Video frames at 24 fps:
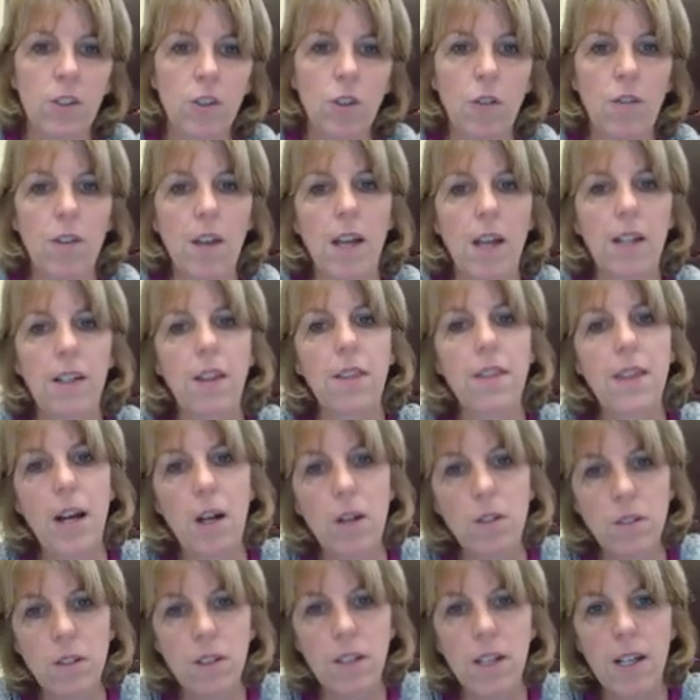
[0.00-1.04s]
So if they had
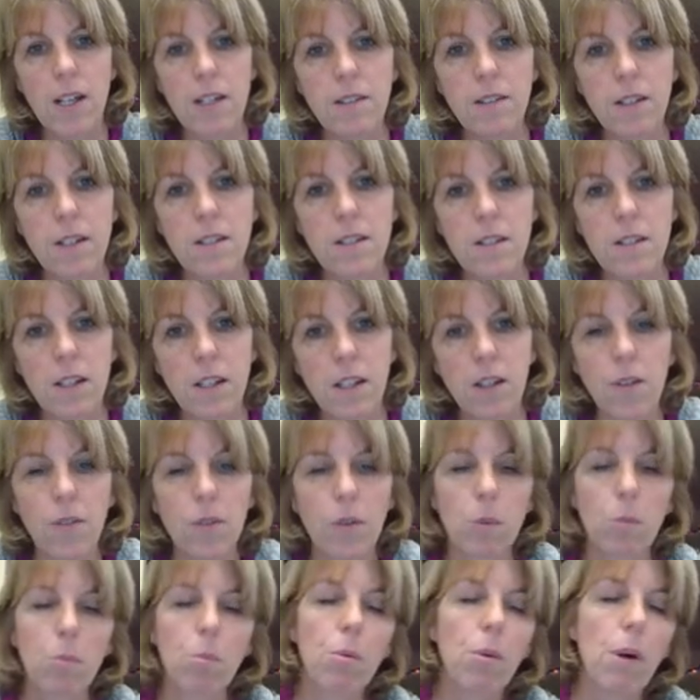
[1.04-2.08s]
1,000 in the SAT,
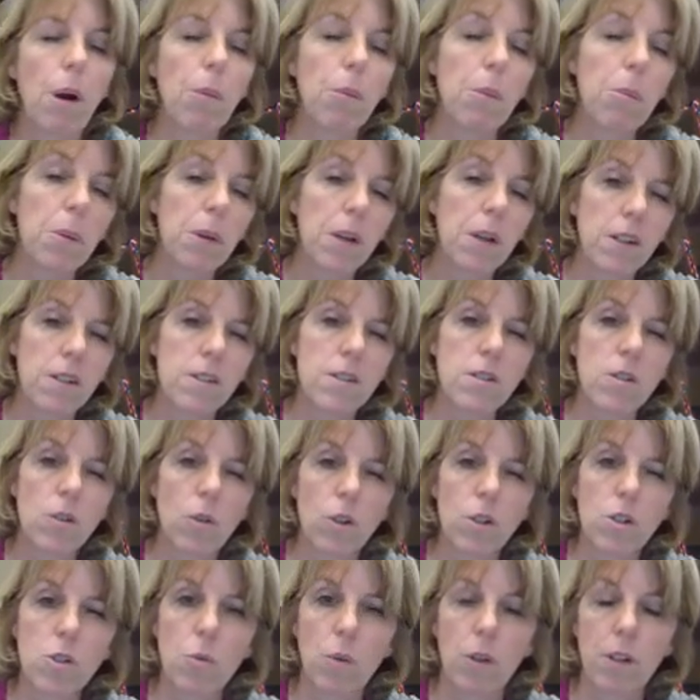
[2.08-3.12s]
they're probably going to
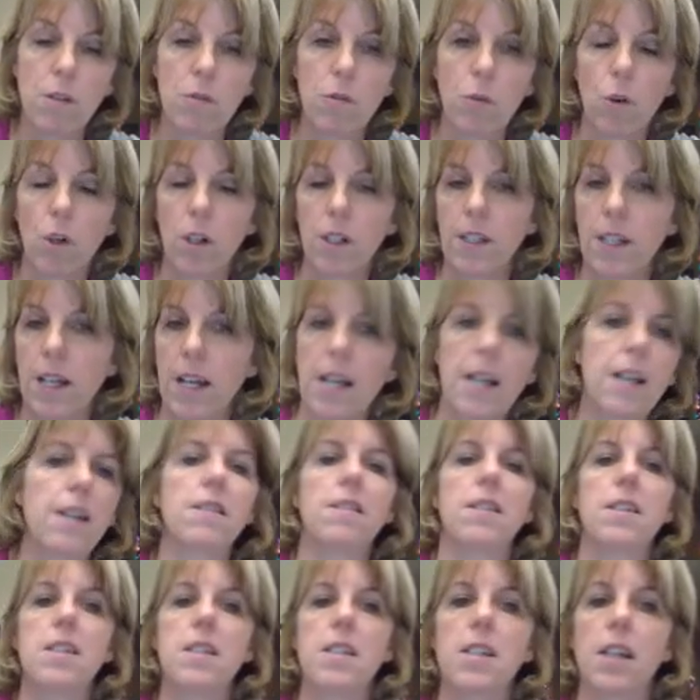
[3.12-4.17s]
score 24 in the
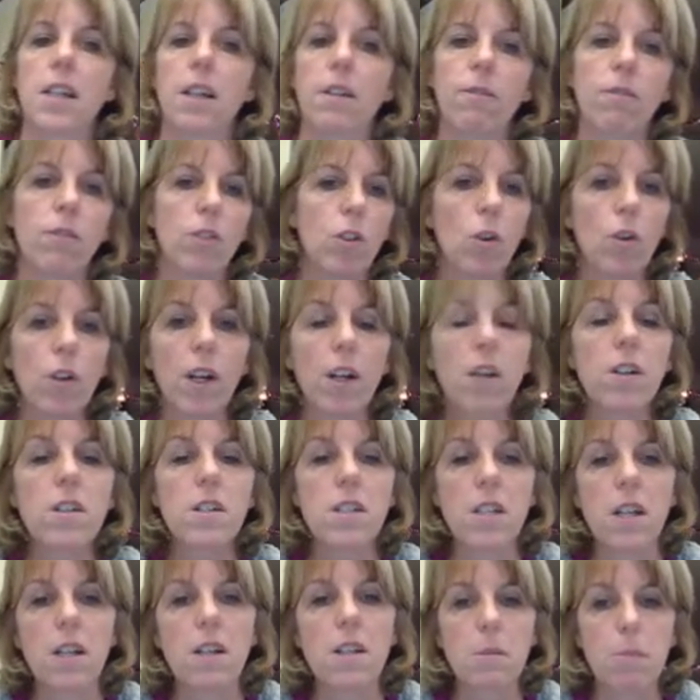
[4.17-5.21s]
ACT. No
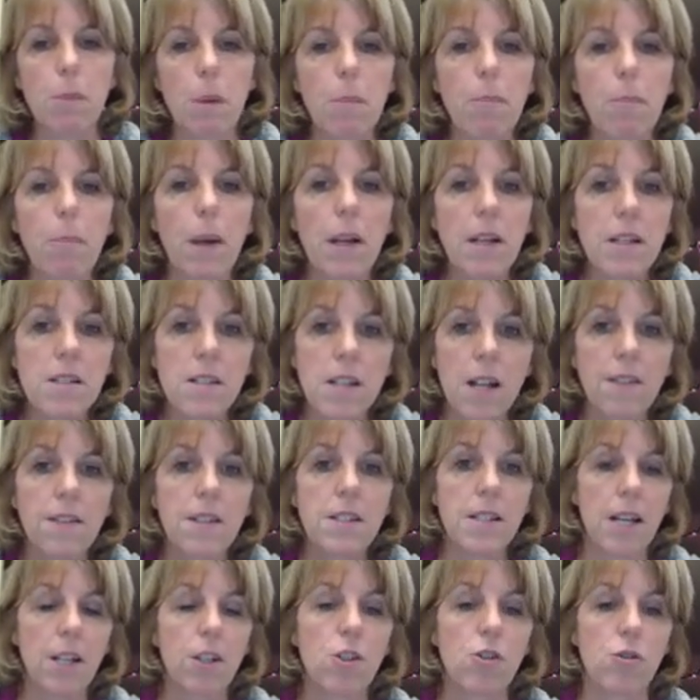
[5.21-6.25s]
guarantees, but based on the
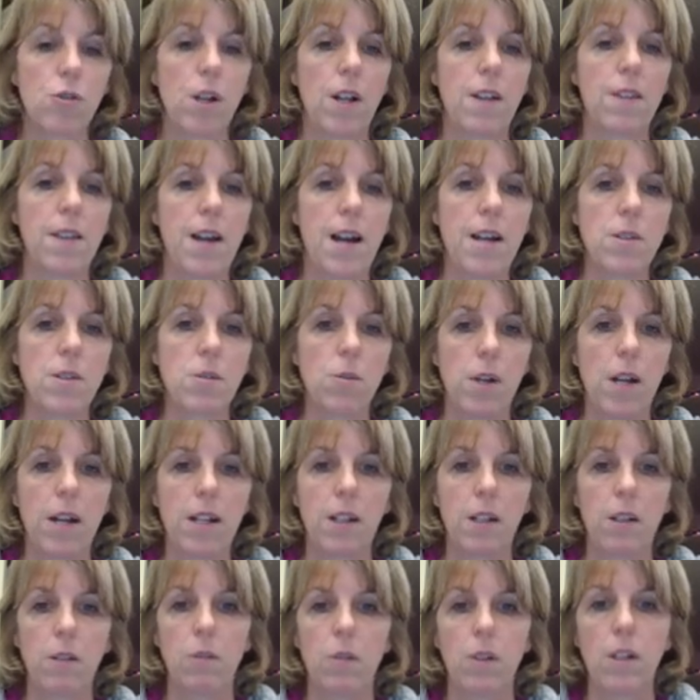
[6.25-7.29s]
data trend, that's what I
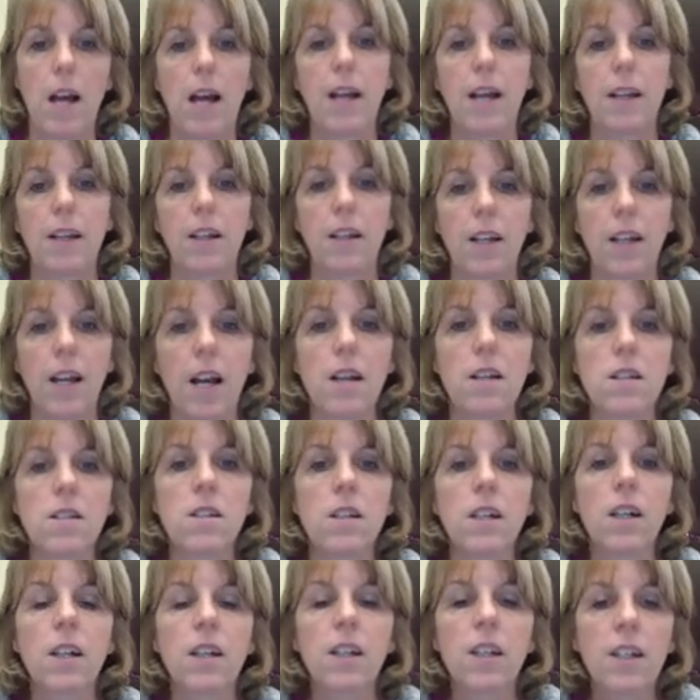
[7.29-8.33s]
can guess.
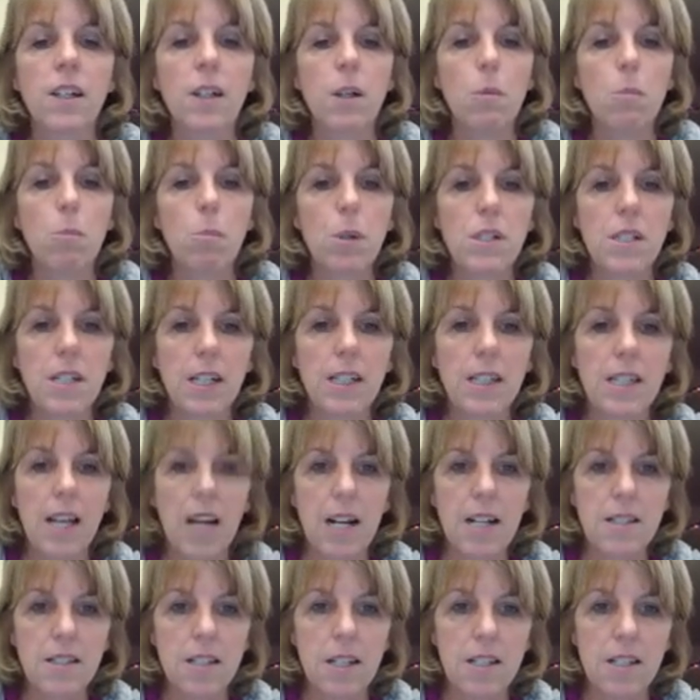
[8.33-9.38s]
Predict the
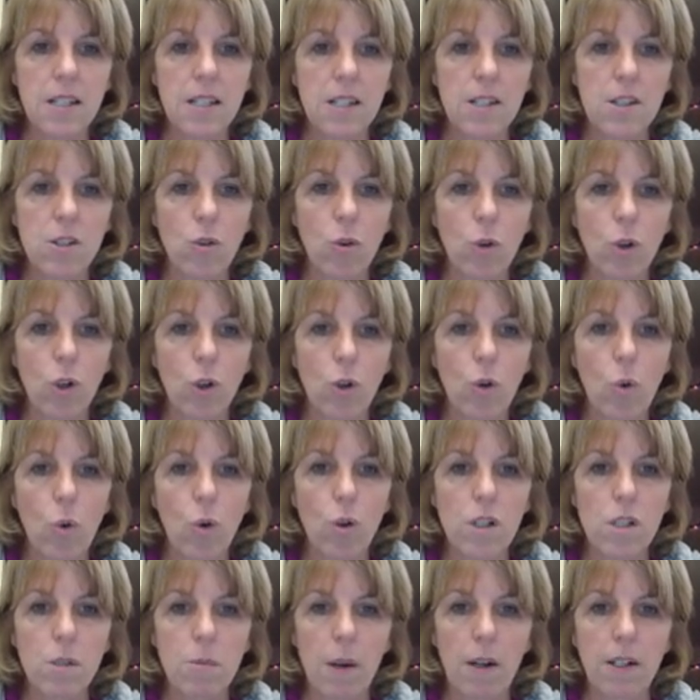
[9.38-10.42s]
SAT score
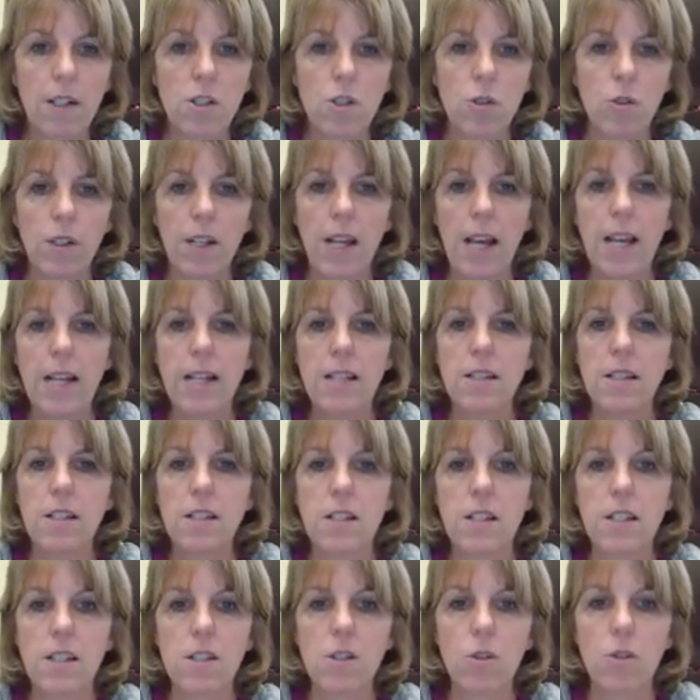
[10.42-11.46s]
corresponding to an
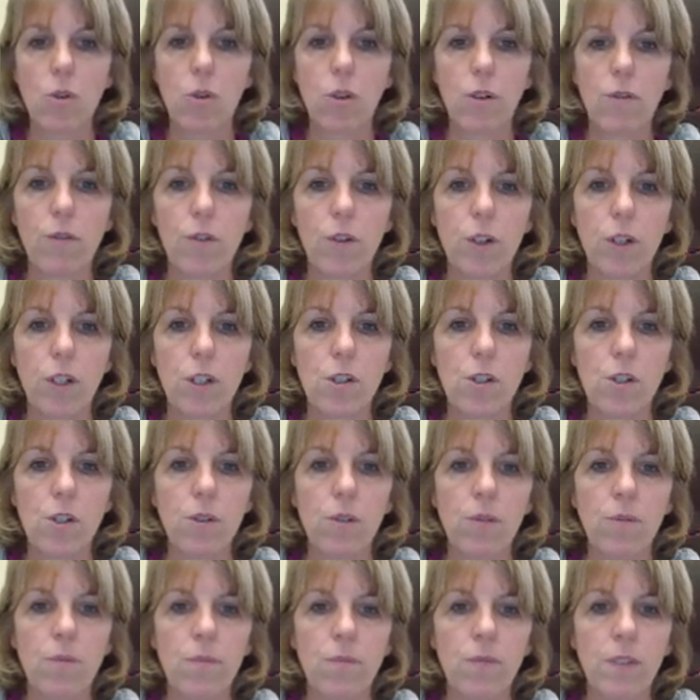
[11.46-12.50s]
ACT score of
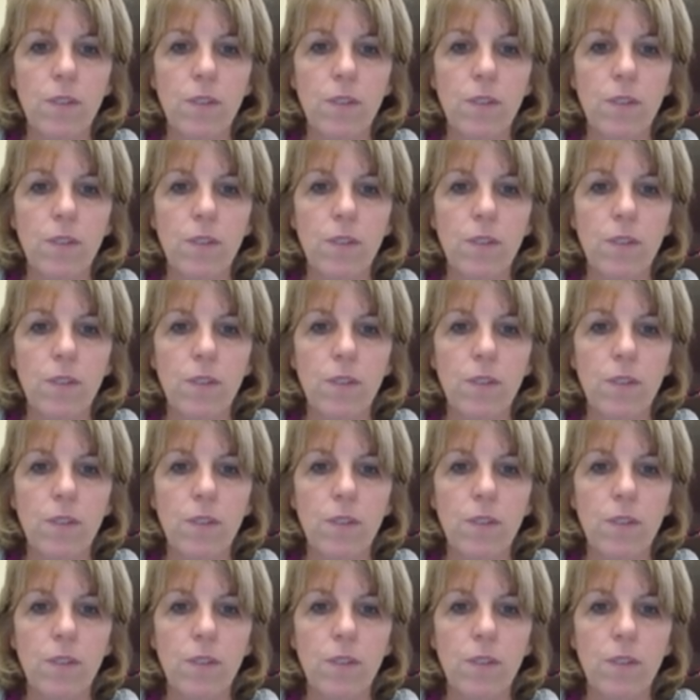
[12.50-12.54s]
32.